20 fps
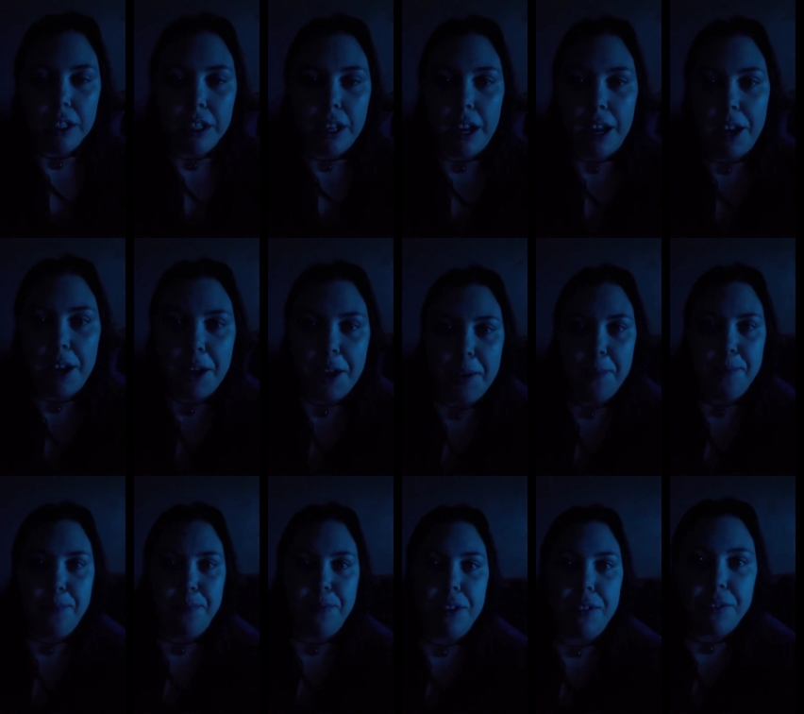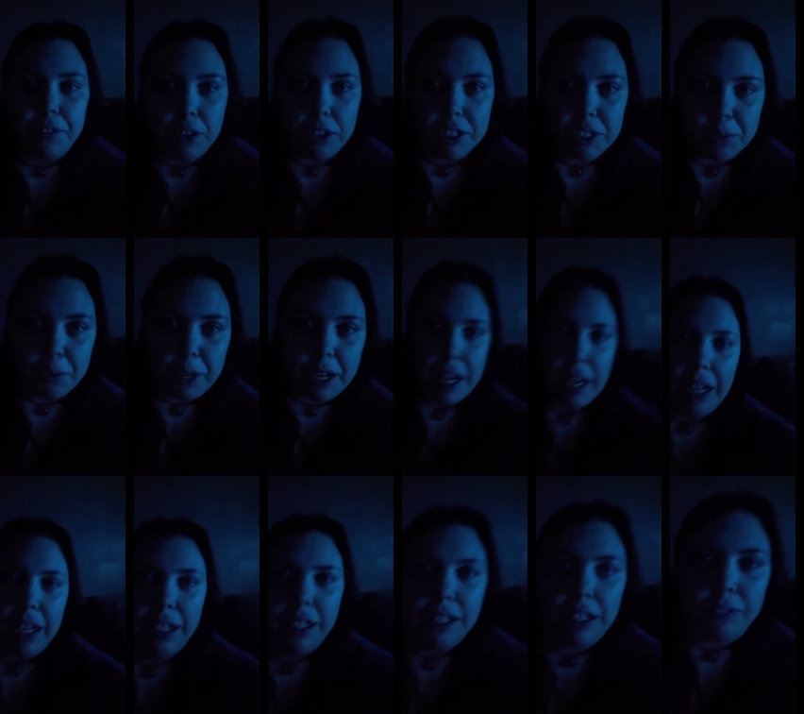the
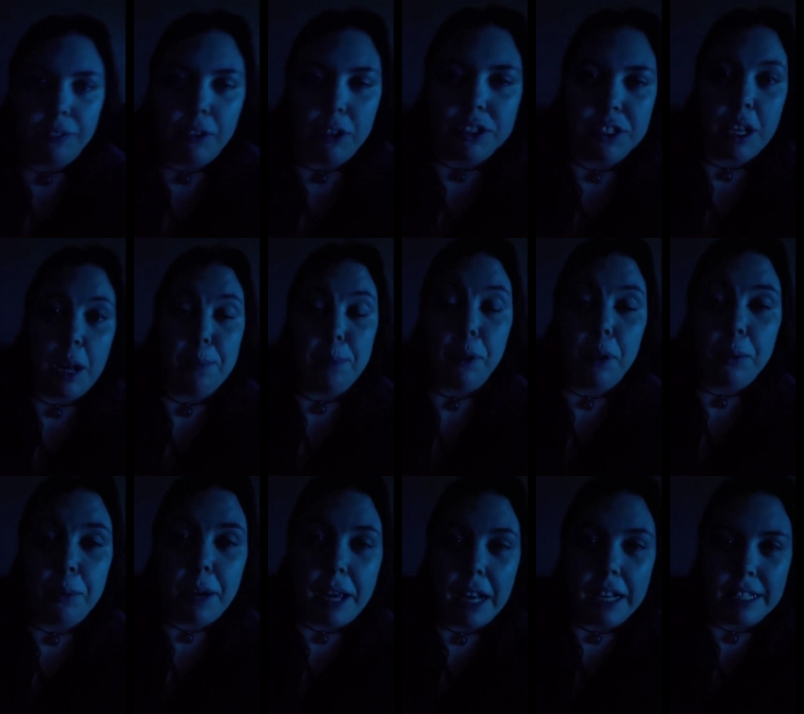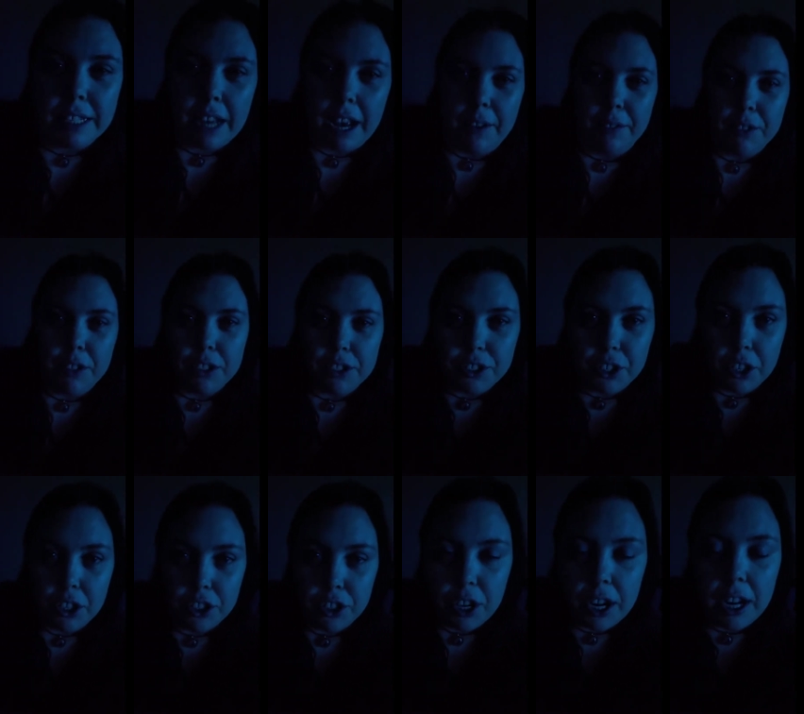first couple of weeks after
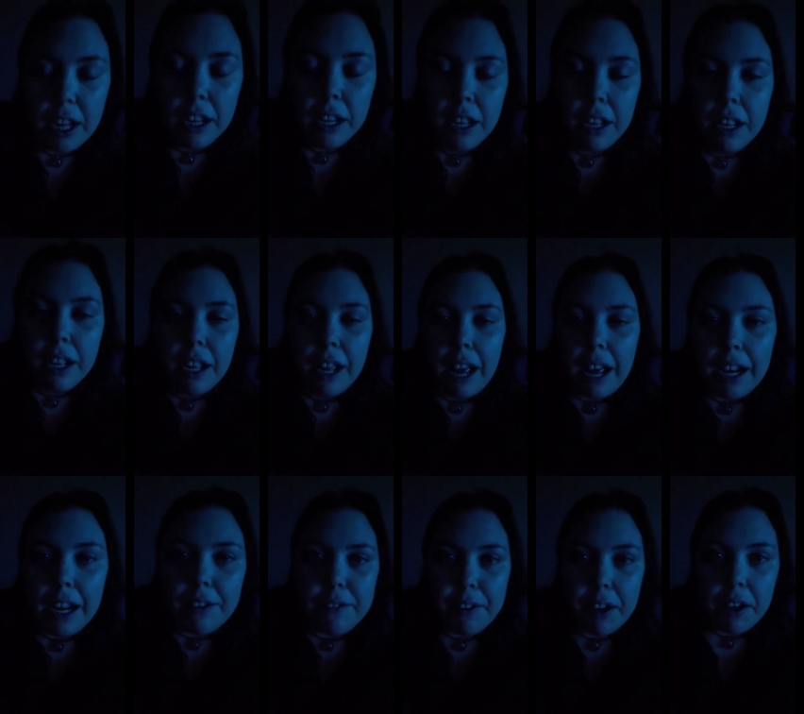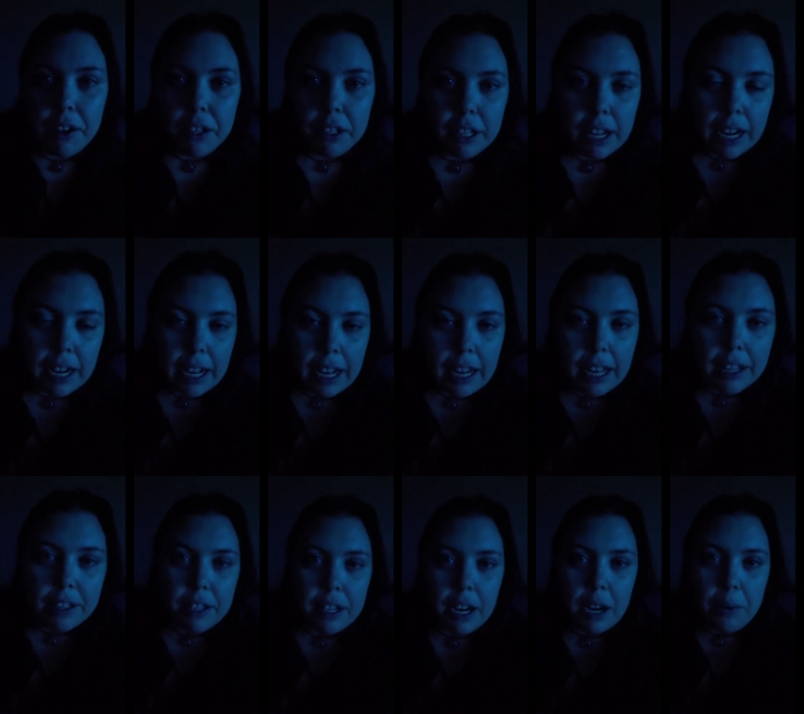surgery. And I found a lady
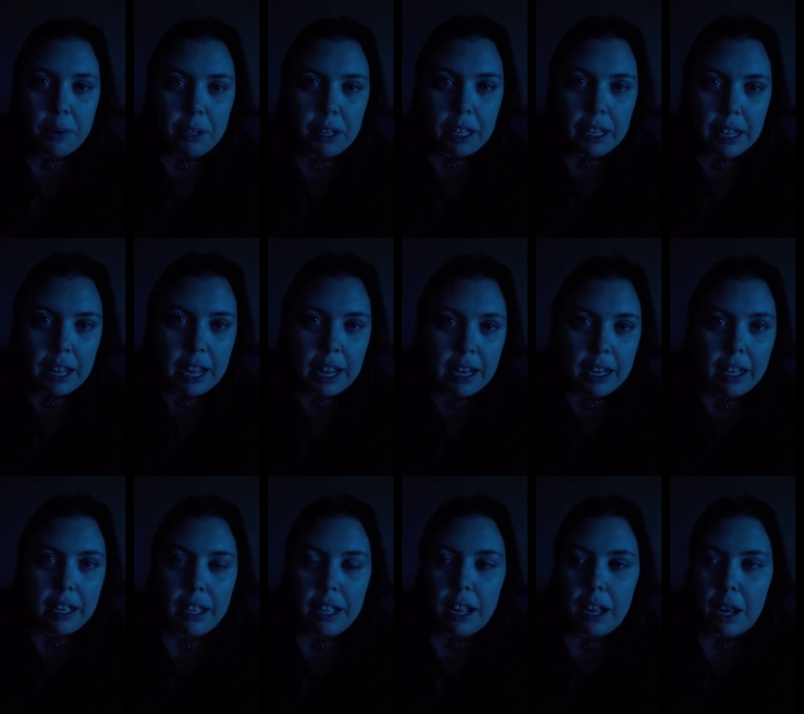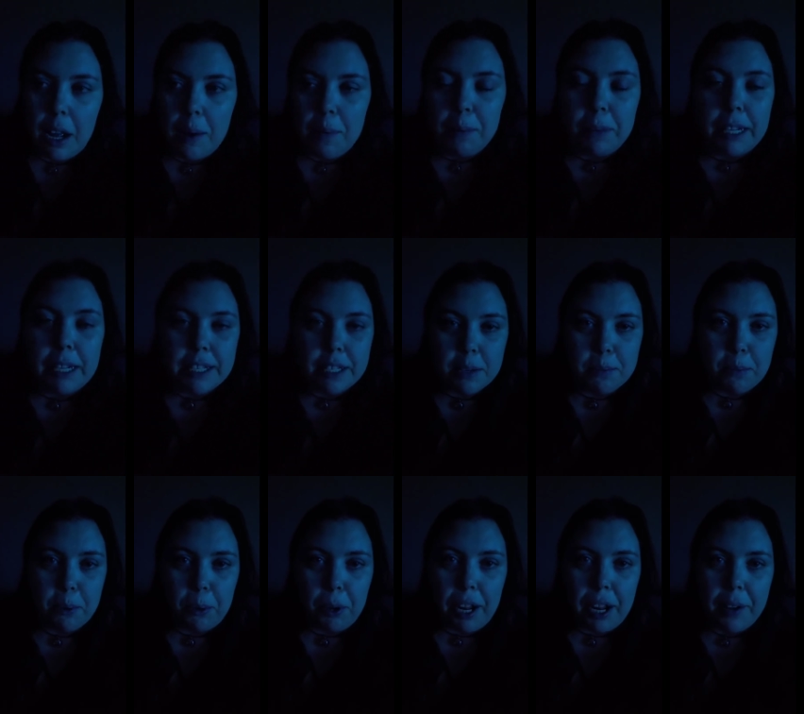that I really like, Lisa
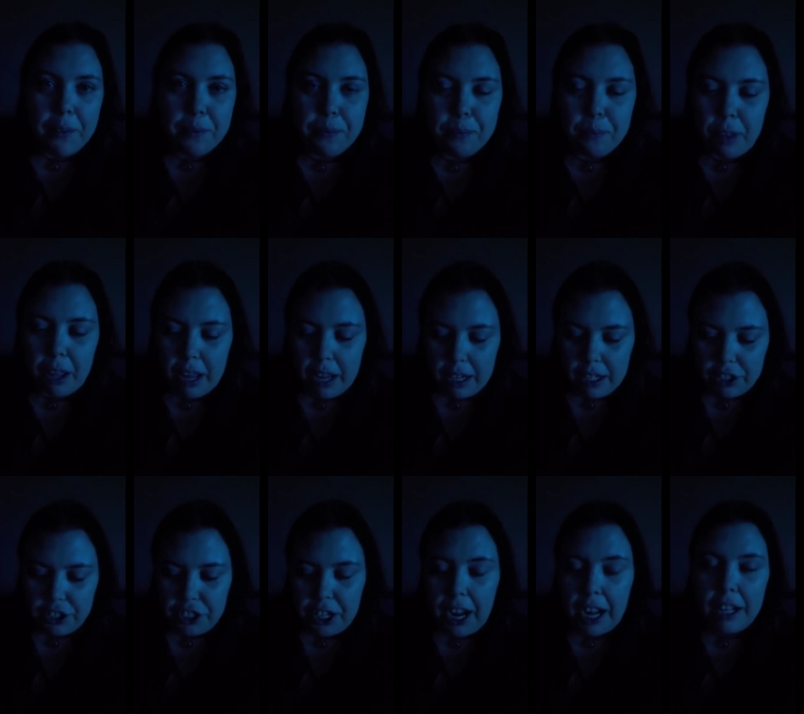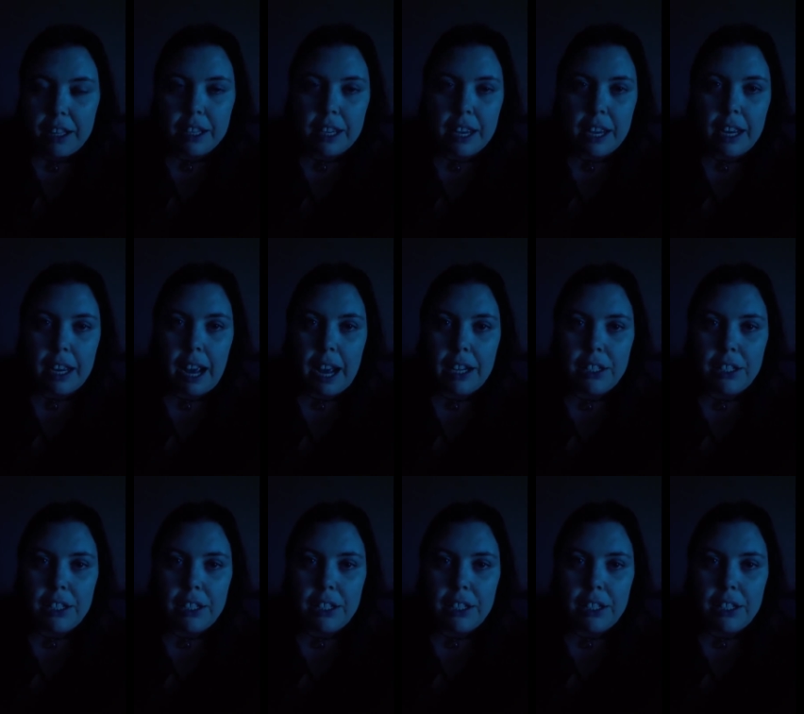Marie, and she had the